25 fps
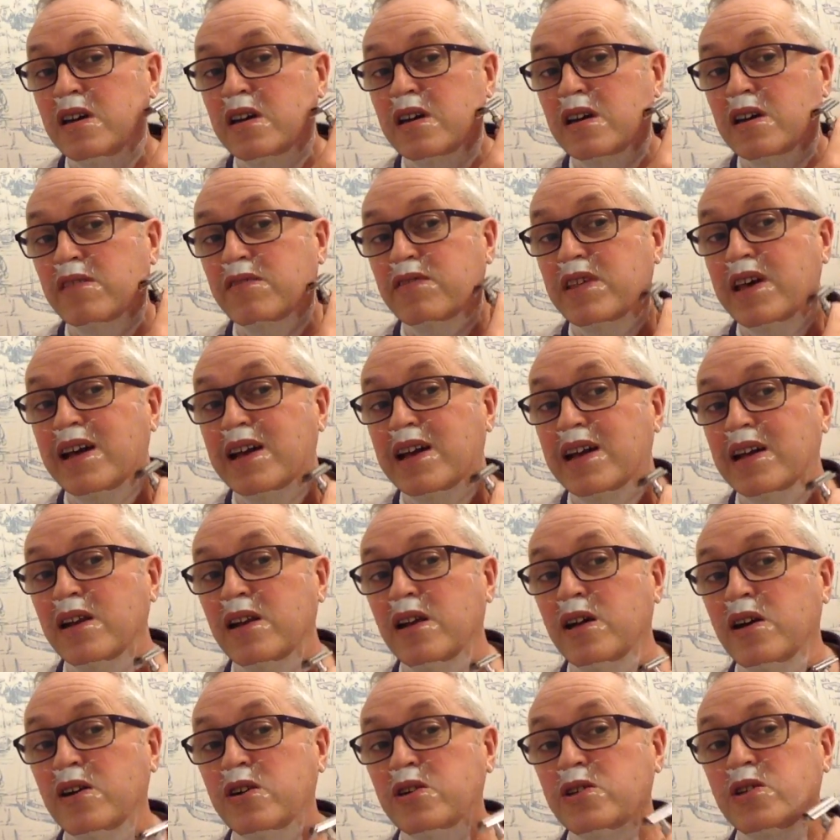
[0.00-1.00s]
of that
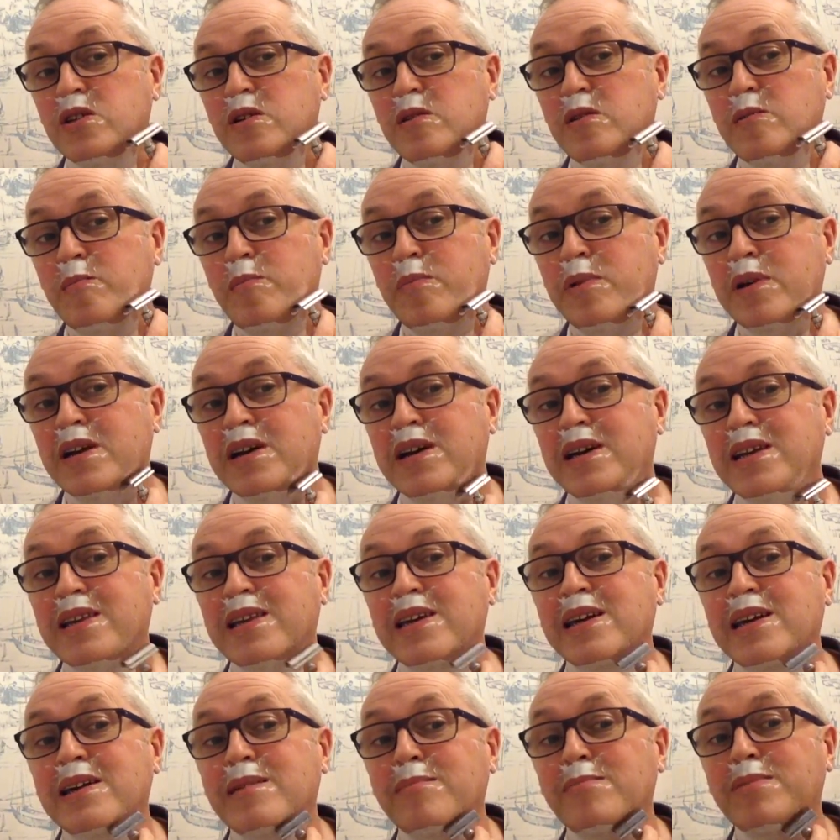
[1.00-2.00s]
large blade
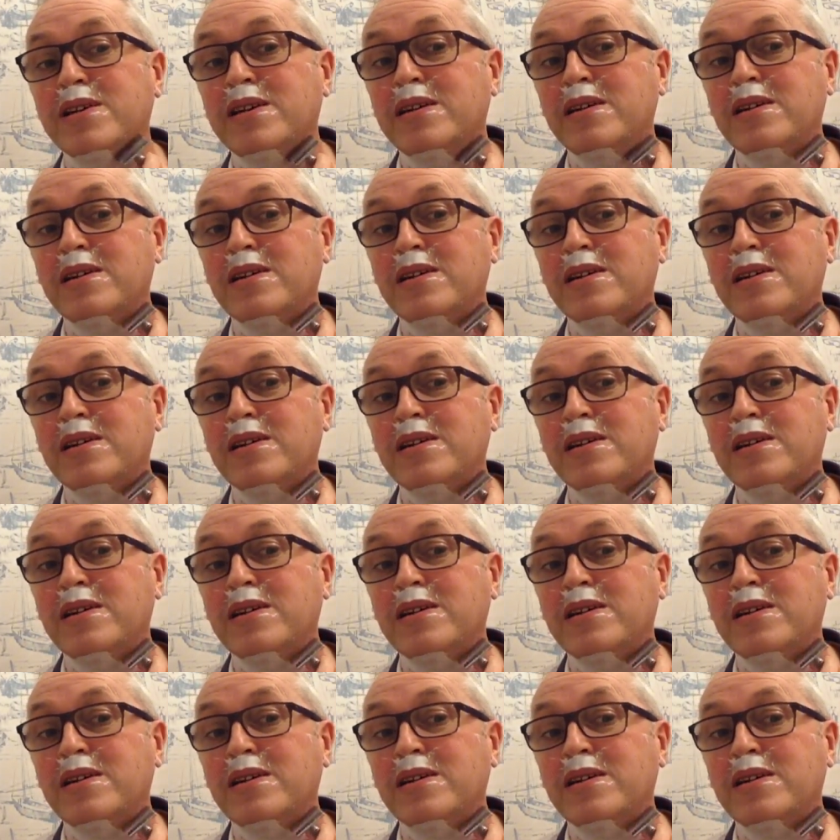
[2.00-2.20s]
gap.